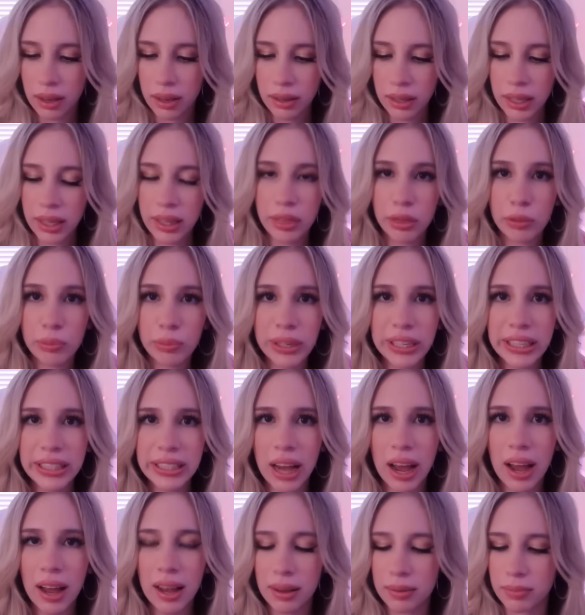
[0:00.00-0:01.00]
Like three
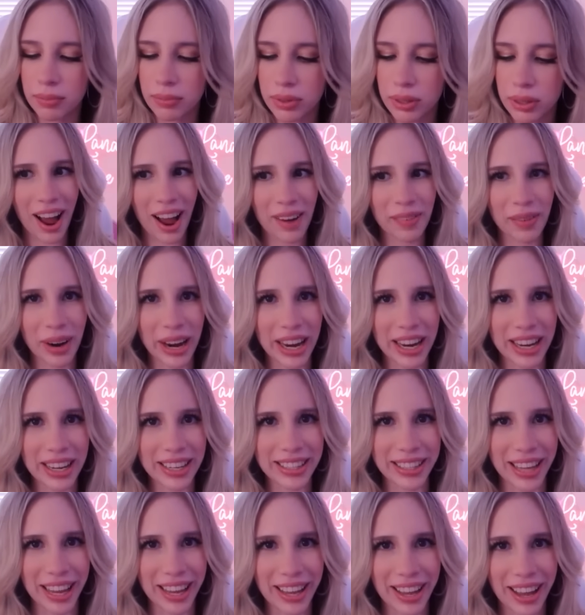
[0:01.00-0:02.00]
times. Wait, is
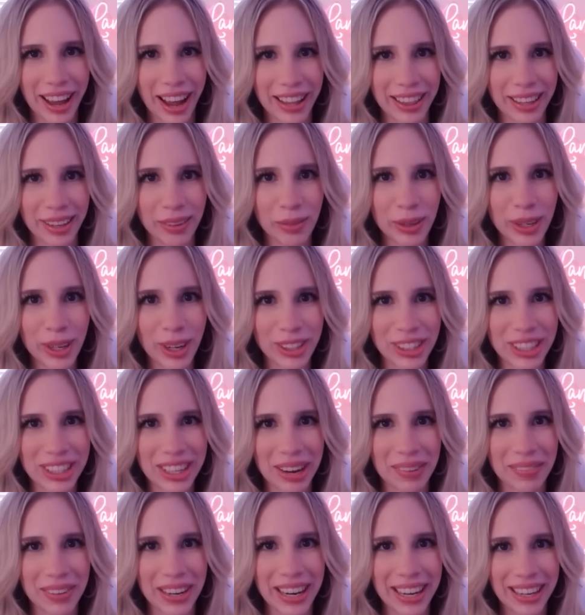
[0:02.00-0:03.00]
that, I think we got the
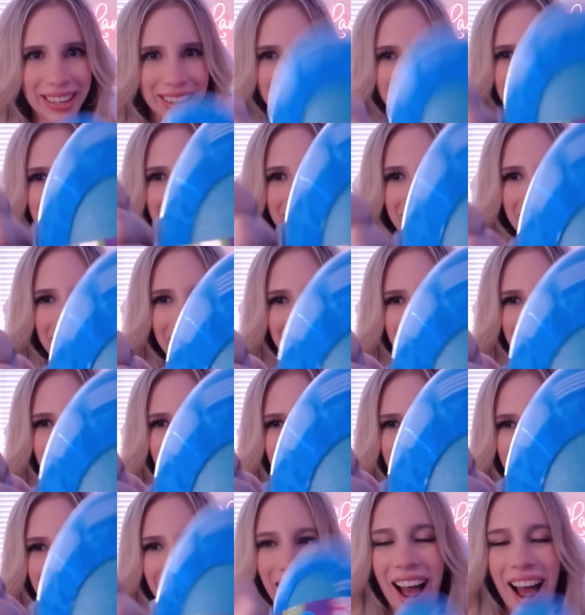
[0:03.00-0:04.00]
diamond egg.
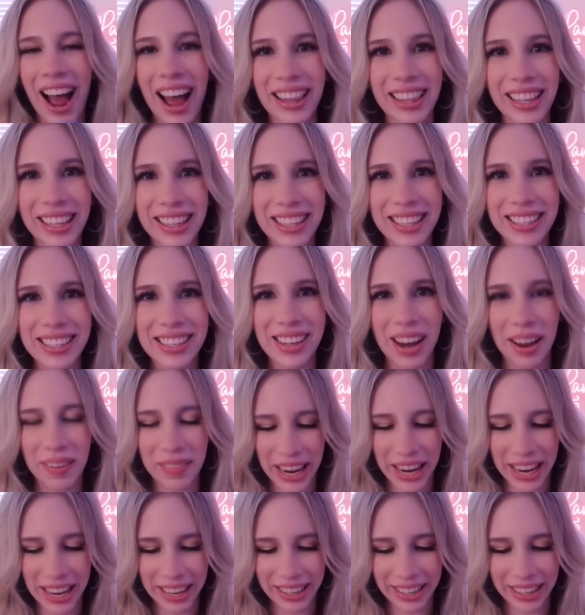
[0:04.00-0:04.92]
I think that's a diamond egg.